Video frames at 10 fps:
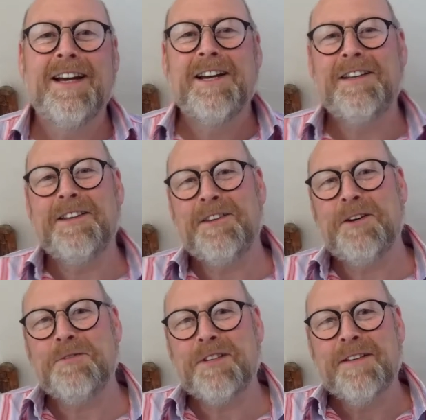
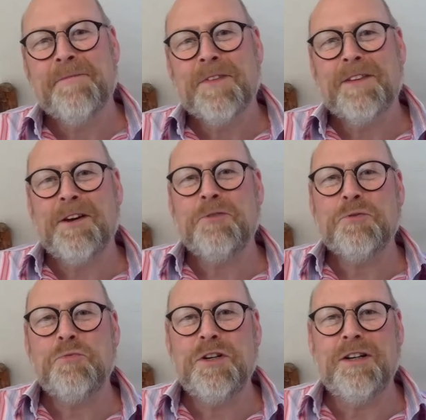
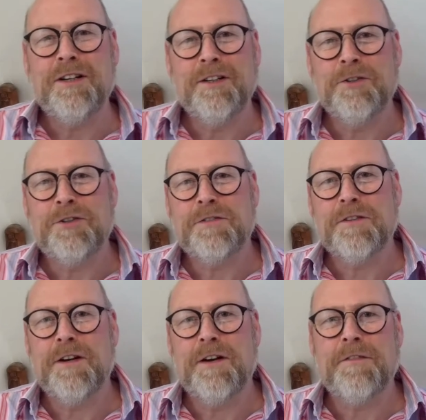Those words
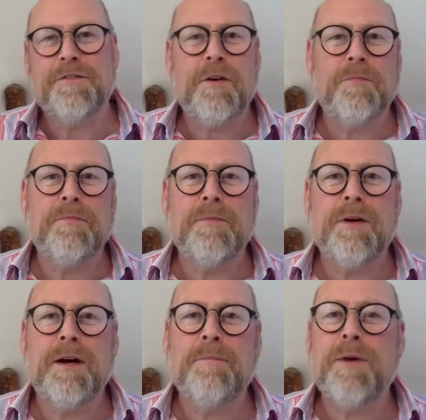are from
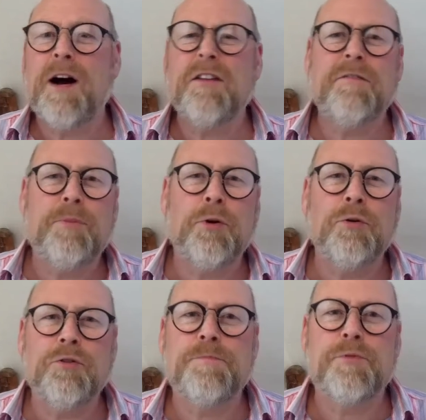part of
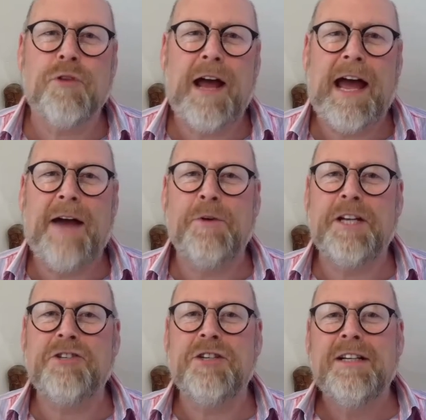Paul's prayer,
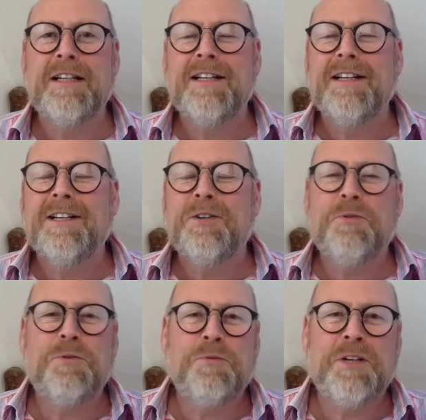which
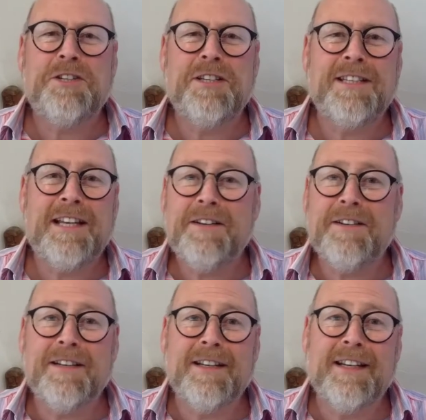is
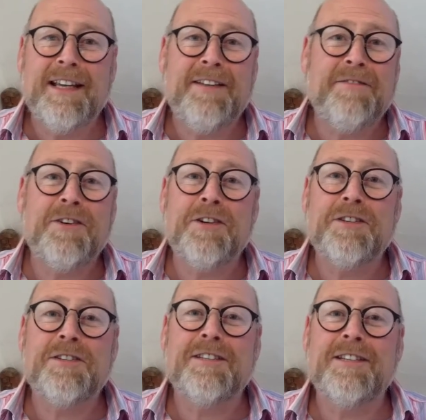in
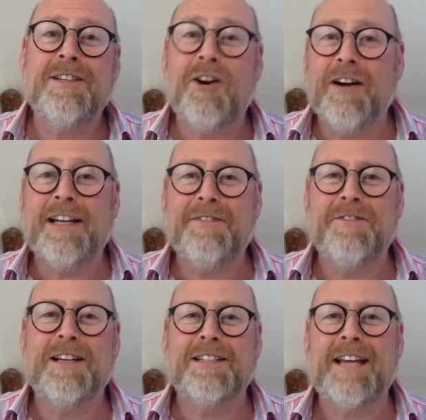verse 9 of
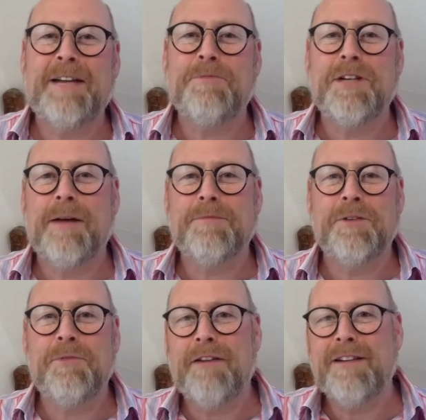that same
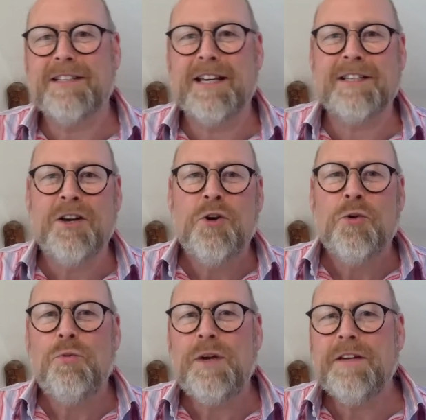chapter, where it says,
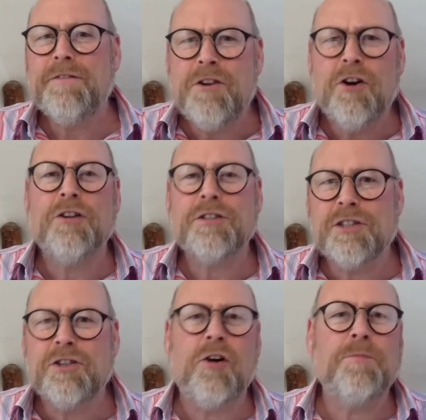"We have not
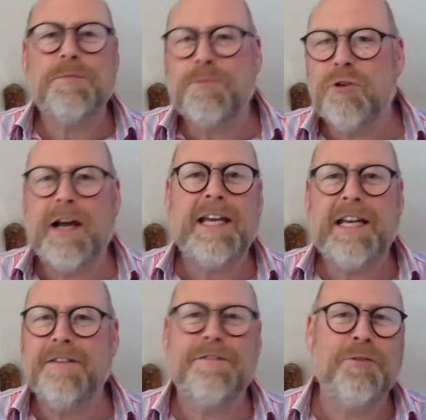stopped
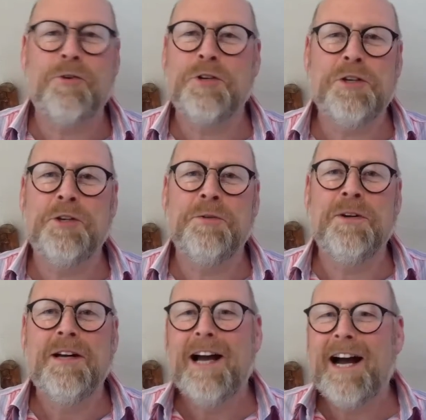praying for you
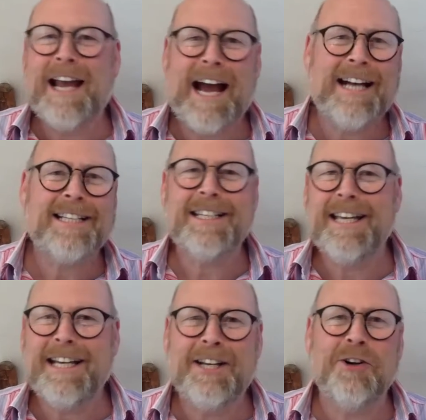and
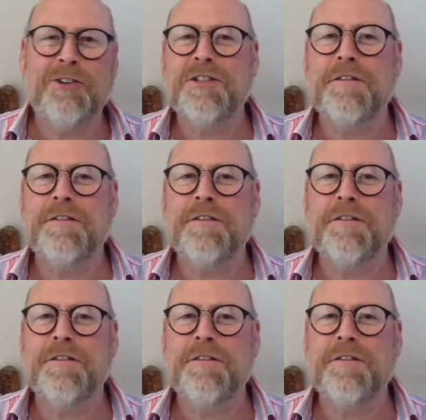asking God to